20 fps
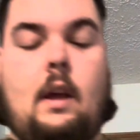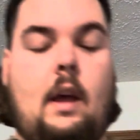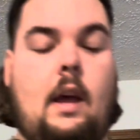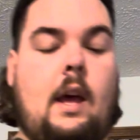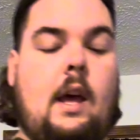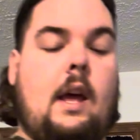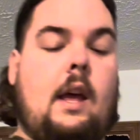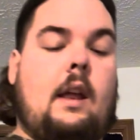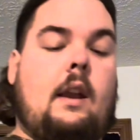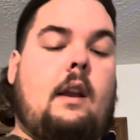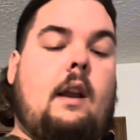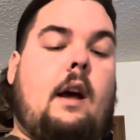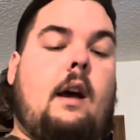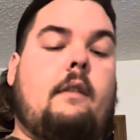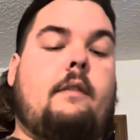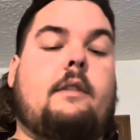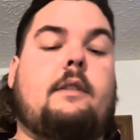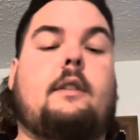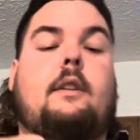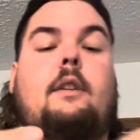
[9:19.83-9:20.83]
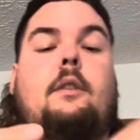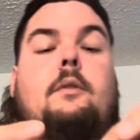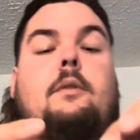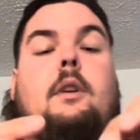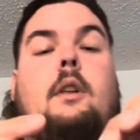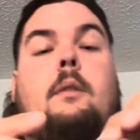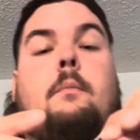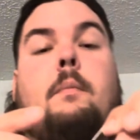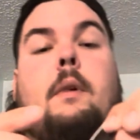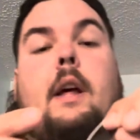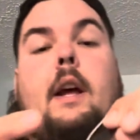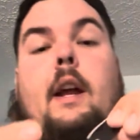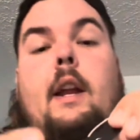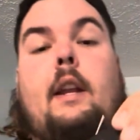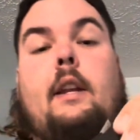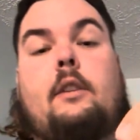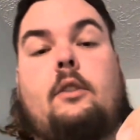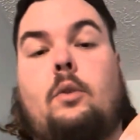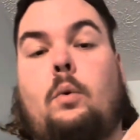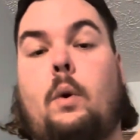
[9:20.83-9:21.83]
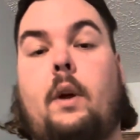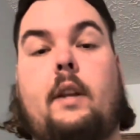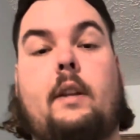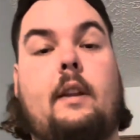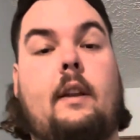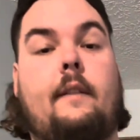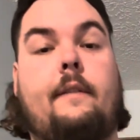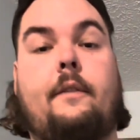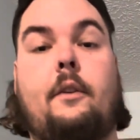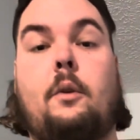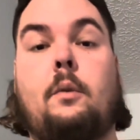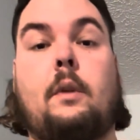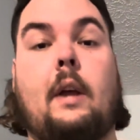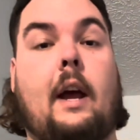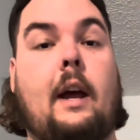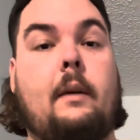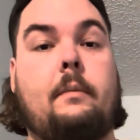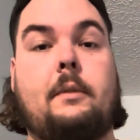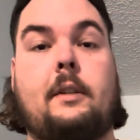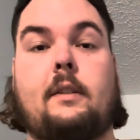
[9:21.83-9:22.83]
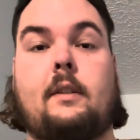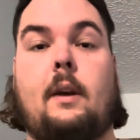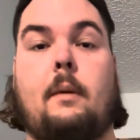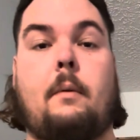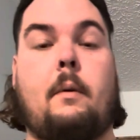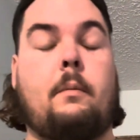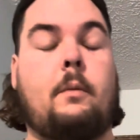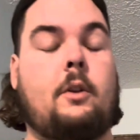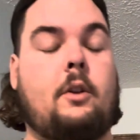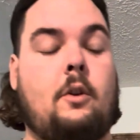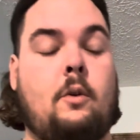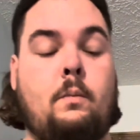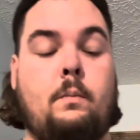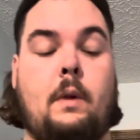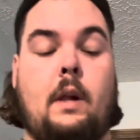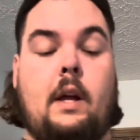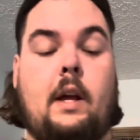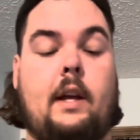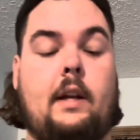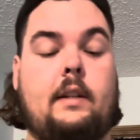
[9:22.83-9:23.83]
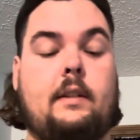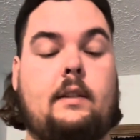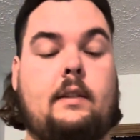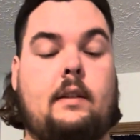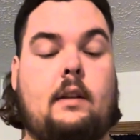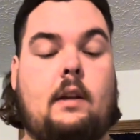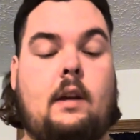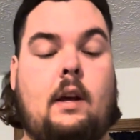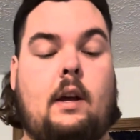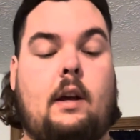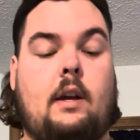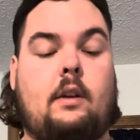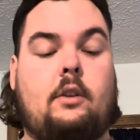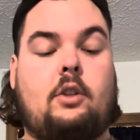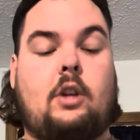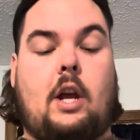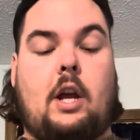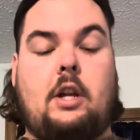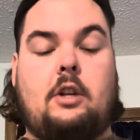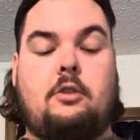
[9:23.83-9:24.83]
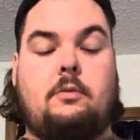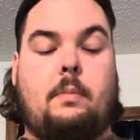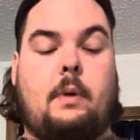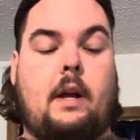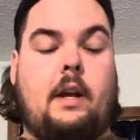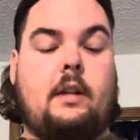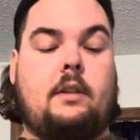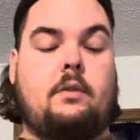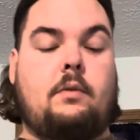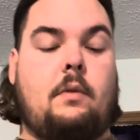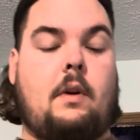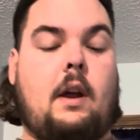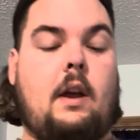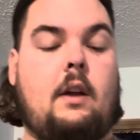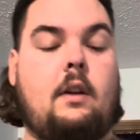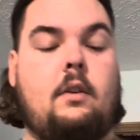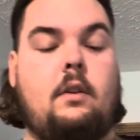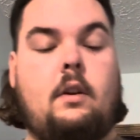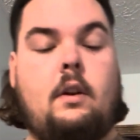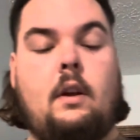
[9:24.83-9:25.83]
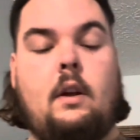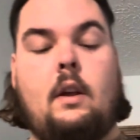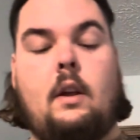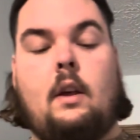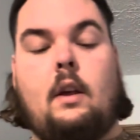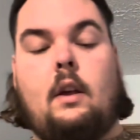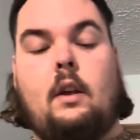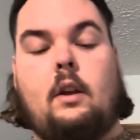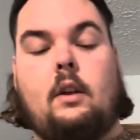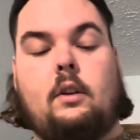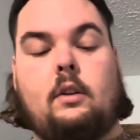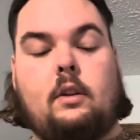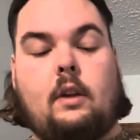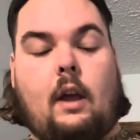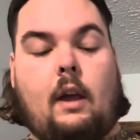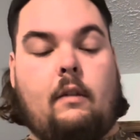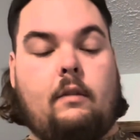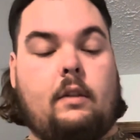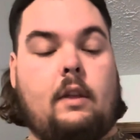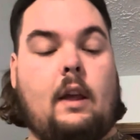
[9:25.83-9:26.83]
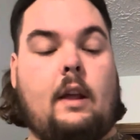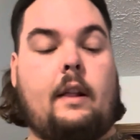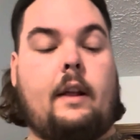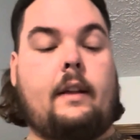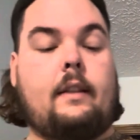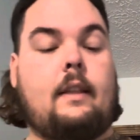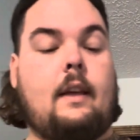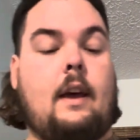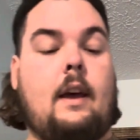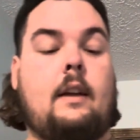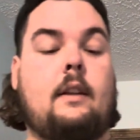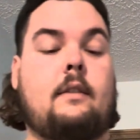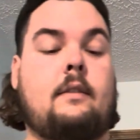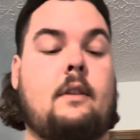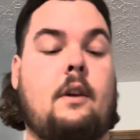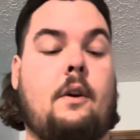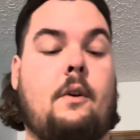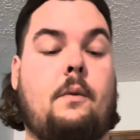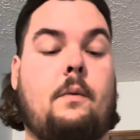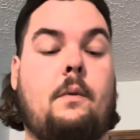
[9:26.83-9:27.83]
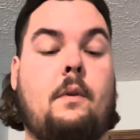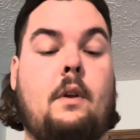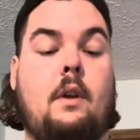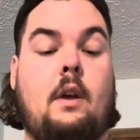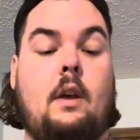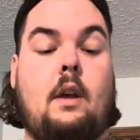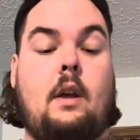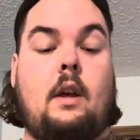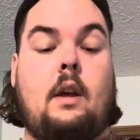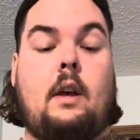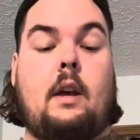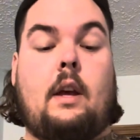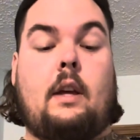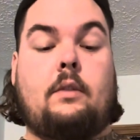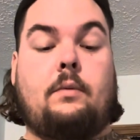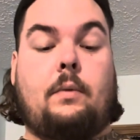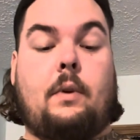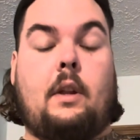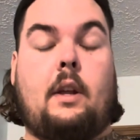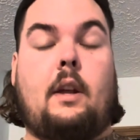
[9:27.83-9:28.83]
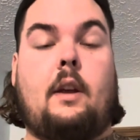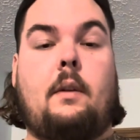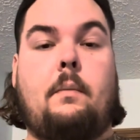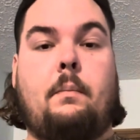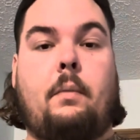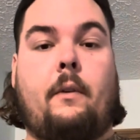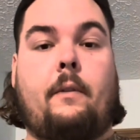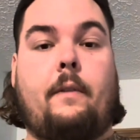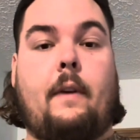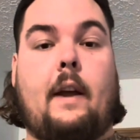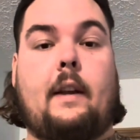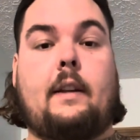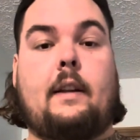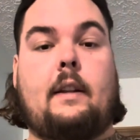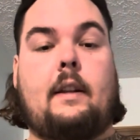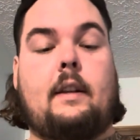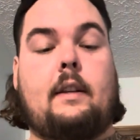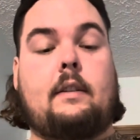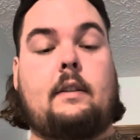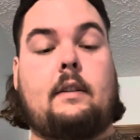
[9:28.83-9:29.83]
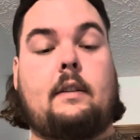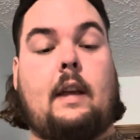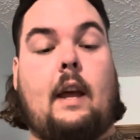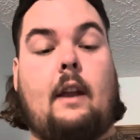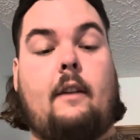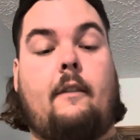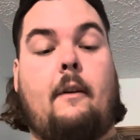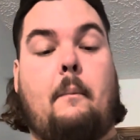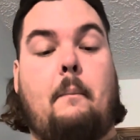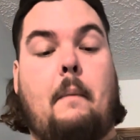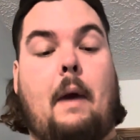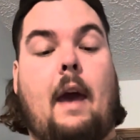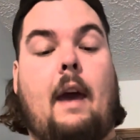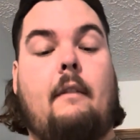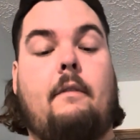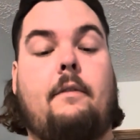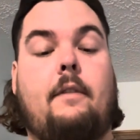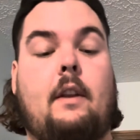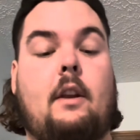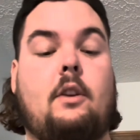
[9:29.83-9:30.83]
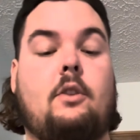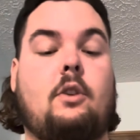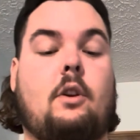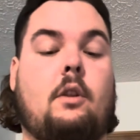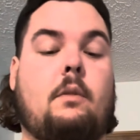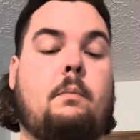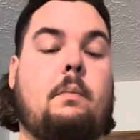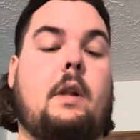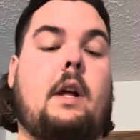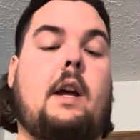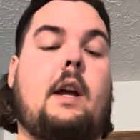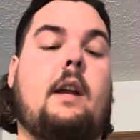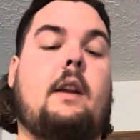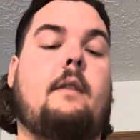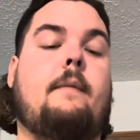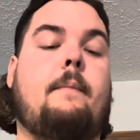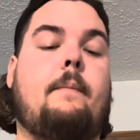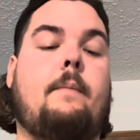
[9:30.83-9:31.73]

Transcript: And obviously you see the blade. He's tweaked it a few times. He's come up with new blades, changed blades around, everything like that. So he's really perfecting this. It's kind of a matte finish on the blade,